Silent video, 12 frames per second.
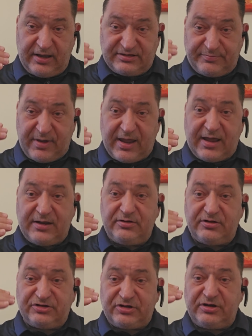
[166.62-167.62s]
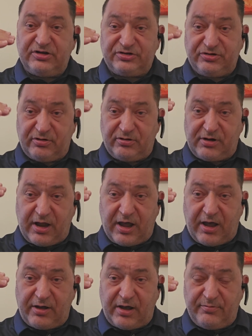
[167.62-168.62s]
As a man, the sun is
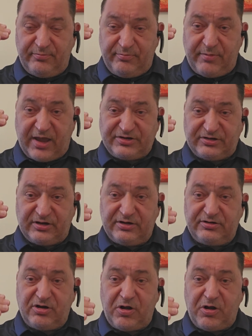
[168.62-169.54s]
your masculine,